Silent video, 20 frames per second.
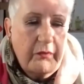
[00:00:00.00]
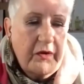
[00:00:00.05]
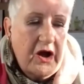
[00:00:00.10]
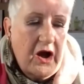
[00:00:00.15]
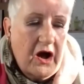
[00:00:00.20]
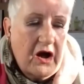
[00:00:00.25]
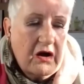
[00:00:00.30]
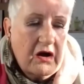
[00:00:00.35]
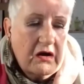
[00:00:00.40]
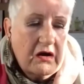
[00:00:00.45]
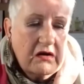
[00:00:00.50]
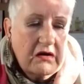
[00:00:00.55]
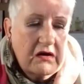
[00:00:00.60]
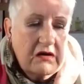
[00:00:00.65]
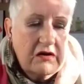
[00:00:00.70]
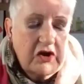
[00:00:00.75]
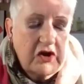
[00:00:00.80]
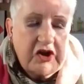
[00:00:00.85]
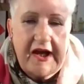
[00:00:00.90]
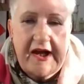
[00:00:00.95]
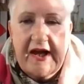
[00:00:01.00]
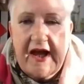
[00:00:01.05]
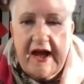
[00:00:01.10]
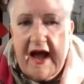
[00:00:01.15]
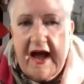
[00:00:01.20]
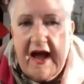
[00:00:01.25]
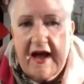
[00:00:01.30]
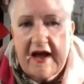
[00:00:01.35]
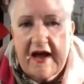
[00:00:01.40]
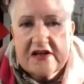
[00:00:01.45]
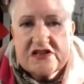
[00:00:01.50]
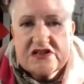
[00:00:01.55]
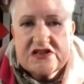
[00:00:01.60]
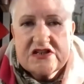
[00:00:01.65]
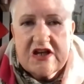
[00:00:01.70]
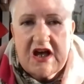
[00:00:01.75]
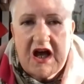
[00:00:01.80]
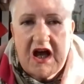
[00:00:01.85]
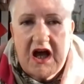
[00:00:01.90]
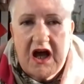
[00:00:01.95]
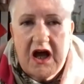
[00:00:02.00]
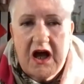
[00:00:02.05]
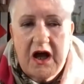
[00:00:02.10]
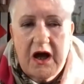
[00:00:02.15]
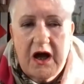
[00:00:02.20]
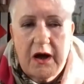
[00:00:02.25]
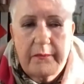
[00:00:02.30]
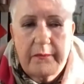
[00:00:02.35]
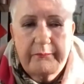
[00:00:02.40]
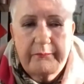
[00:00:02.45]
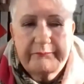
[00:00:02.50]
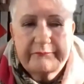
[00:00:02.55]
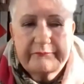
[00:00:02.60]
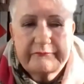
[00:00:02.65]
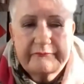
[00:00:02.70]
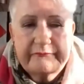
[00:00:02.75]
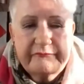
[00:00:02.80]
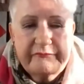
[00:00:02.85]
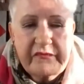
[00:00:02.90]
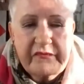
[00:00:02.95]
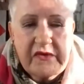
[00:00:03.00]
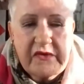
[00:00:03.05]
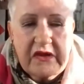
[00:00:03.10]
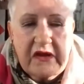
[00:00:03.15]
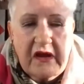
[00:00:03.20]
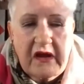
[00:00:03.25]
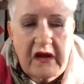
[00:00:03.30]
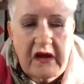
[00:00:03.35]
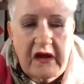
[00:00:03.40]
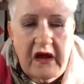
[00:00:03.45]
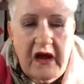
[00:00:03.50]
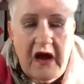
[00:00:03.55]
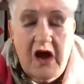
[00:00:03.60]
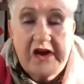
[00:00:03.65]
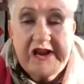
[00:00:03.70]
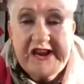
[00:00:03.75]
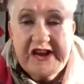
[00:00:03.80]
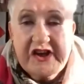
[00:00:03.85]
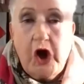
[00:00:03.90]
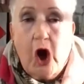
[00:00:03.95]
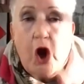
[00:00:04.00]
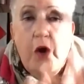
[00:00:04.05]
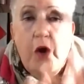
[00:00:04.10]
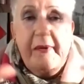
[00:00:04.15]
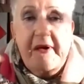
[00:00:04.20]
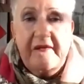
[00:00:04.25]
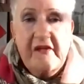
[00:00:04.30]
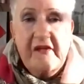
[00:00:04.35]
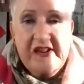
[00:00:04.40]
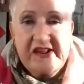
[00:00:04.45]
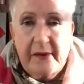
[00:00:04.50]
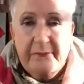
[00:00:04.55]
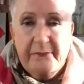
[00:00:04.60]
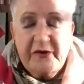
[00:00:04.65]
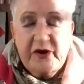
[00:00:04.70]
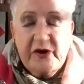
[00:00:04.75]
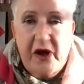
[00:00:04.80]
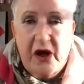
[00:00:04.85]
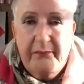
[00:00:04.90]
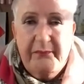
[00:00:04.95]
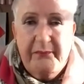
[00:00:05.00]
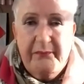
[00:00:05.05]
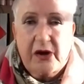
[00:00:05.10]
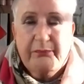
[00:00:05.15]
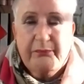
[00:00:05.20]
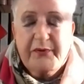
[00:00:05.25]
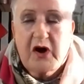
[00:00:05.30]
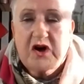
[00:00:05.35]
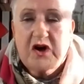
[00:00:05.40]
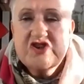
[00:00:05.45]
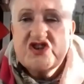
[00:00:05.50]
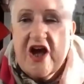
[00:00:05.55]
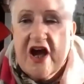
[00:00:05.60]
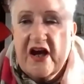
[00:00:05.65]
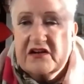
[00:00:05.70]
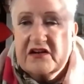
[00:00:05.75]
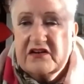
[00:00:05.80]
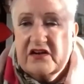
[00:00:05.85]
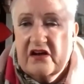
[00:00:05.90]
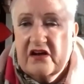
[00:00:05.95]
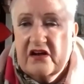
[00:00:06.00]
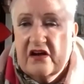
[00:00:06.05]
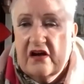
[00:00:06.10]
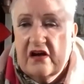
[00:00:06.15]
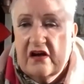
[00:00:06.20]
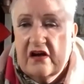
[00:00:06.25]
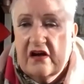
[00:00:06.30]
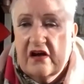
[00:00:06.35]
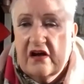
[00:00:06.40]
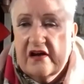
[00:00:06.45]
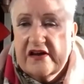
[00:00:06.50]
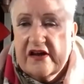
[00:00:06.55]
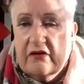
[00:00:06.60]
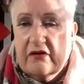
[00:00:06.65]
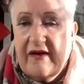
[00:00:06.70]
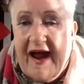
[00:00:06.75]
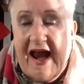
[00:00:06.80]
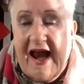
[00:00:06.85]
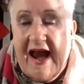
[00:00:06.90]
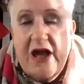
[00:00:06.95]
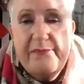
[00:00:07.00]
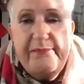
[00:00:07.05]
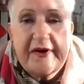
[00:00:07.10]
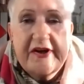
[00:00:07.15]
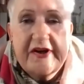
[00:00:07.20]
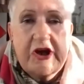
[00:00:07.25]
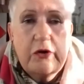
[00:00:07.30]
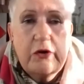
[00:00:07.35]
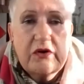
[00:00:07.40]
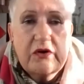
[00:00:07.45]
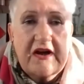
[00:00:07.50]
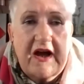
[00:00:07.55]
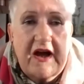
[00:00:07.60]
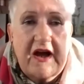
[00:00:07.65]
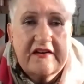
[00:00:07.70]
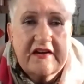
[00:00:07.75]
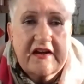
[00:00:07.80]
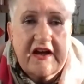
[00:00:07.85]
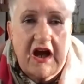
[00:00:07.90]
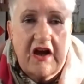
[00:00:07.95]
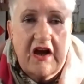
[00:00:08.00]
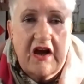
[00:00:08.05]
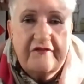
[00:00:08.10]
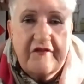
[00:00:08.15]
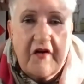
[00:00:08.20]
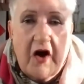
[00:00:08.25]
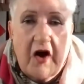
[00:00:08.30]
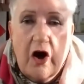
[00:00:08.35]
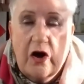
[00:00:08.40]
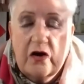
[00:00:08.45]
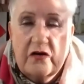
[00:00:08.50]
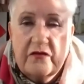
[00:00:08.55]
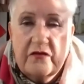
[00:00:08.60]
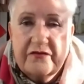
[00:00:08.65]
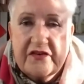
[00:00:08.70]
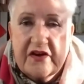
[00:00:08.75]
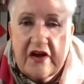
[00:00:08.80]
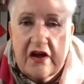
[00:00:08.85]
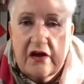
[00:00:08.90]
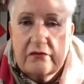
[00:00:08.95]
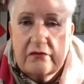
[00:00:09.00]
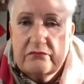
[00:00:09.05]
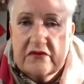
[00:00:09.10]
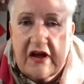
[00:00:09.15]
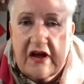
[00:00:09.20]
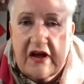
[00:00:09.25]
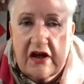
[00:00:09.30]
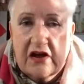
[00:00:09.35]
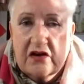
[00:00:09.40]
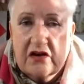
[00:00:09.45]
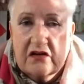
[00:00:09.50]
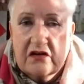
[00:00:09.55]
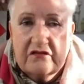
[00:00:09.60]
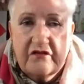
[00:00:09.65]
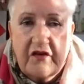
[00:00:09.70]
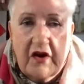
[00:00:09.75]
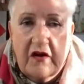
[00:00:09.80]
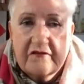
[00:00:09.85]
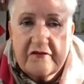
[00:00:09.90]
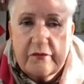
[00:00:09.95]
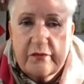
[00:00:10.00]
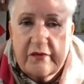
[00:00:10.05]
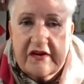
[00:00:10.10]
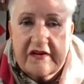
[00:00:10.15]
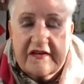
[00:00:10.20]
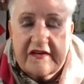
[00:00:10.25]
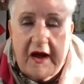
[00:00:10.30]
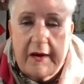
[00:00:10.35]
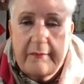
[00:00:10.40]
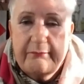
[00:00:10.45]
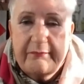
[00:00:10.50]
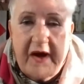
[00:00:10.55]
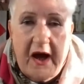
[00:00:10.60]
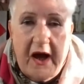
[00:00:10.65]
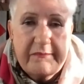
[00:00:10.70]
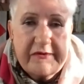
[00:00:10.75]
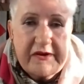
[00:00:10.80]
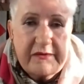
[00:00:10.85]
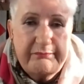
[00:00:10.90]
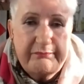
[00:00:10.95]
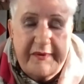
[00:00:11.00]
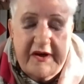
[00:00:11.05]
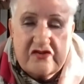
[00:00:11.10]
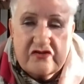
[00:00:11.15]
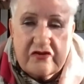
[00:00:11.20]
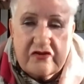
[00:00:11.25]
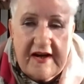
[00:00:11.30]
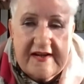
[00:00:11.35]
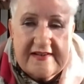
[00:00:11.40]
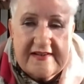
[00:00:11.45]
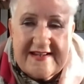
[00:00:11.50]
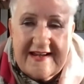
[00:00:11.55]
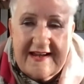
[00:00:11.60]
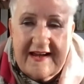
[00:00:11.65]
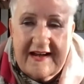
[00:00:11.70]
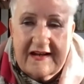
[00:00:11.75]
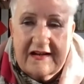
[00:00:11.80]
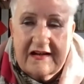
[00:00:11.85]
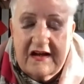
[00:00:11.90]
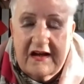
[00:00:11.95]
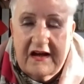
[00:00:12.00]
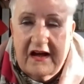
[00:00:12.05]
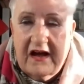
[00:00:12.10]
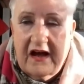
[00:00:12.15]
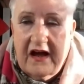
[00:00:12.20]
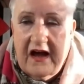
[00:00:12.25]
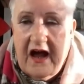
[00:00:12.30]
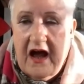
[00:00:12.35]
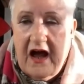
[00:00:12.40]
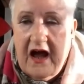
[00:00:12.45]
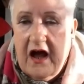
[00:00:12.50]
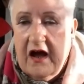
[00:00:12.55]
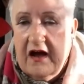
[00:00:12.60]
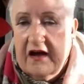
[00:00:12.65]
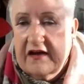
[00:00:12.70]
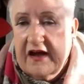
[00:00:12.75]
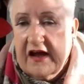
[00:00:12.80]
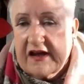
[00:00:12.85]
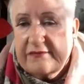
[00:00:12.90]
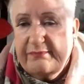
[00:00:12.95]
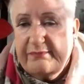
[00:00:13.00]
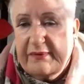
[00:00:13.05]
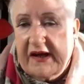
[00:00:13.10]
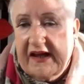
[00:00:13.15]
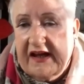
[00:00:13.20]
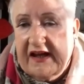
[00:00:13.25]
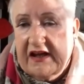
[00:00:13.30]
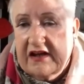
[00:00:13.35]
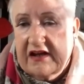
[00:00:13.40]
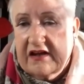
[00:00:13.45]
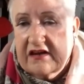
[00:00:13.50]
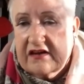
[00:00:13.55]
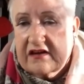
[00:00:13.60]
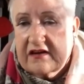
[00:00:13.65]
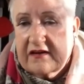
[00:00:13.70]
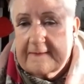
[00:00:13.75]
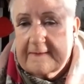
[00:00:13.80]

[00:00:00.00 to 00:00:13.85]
Um, uh, we are looking at um, uh, scoping this up to be a bigger project. So anybody who would like to get involved and get involved with um, perhaps bid writing, uh, yes, please.